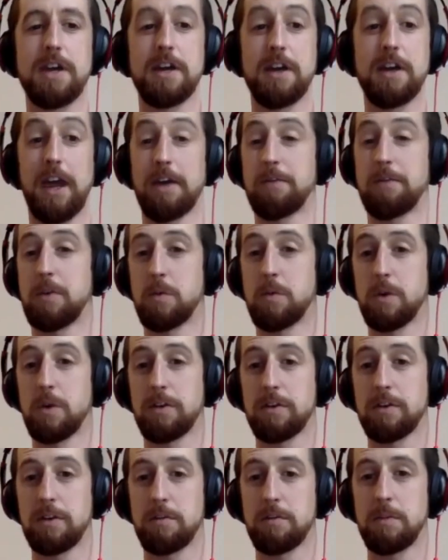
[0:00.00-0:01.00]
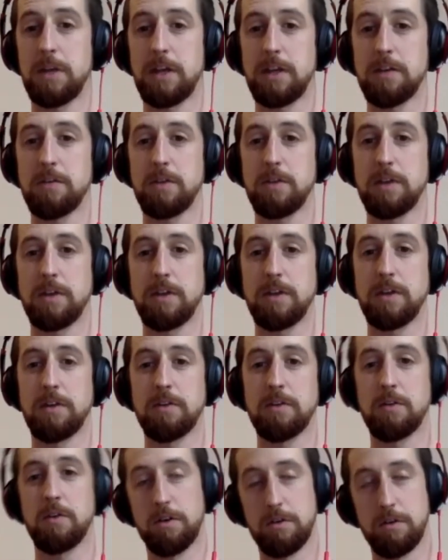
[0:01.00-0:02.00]
having worked in
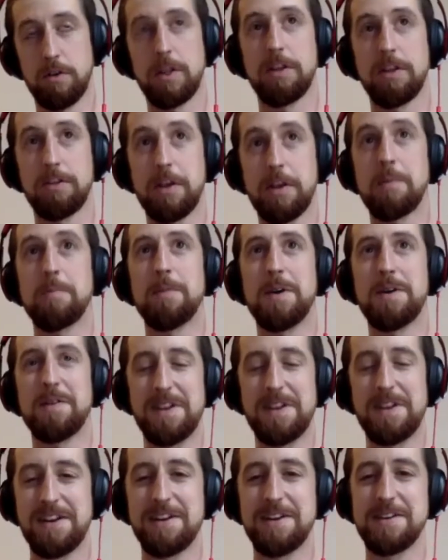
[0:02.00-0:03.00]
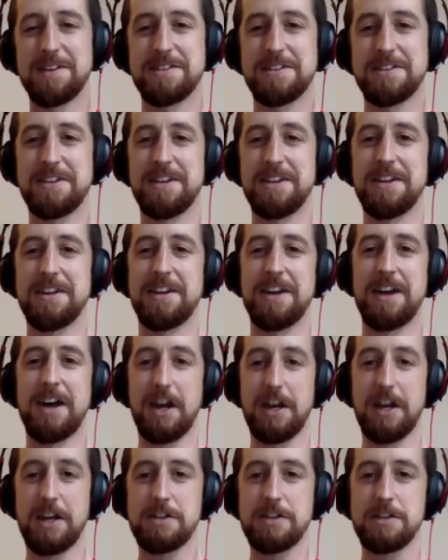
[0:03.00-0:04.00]
in some of the large
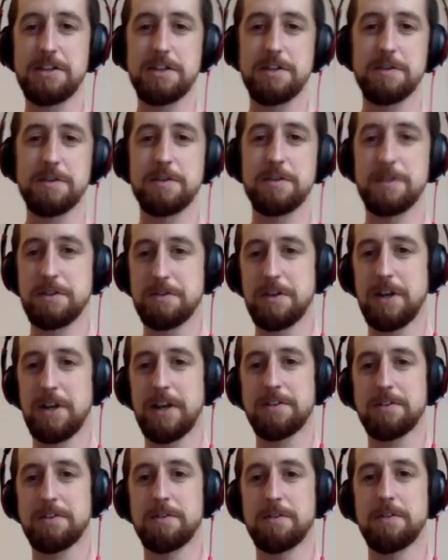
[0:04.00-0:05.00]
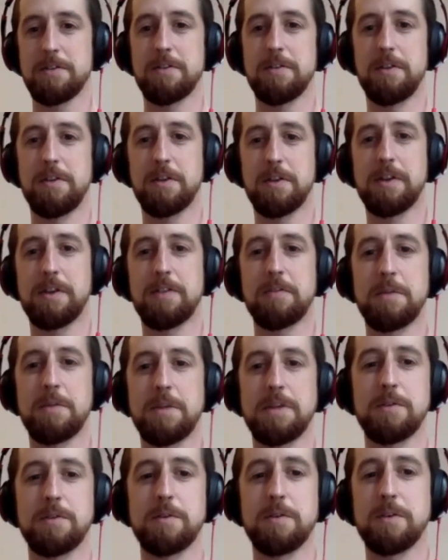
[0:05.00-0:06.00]
INGOs, so international
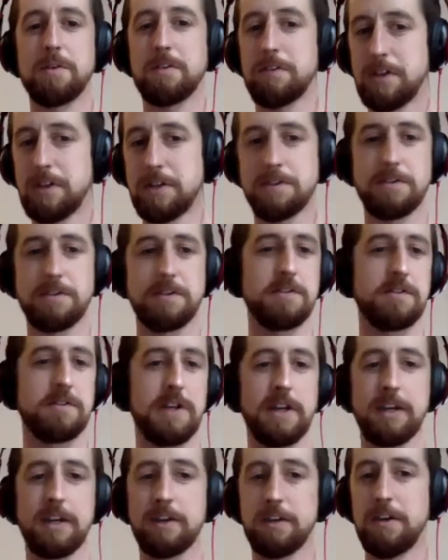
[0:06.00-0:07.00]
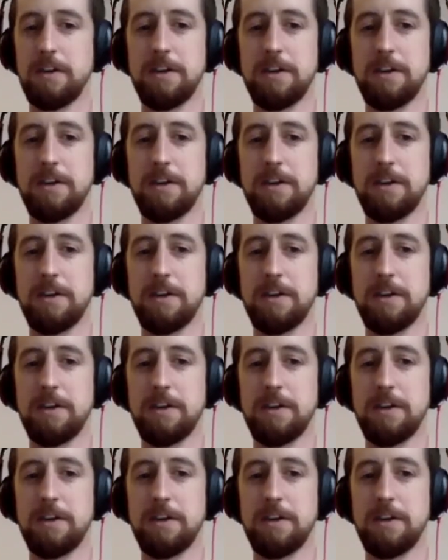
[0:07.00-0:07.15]
non-governmental organizations like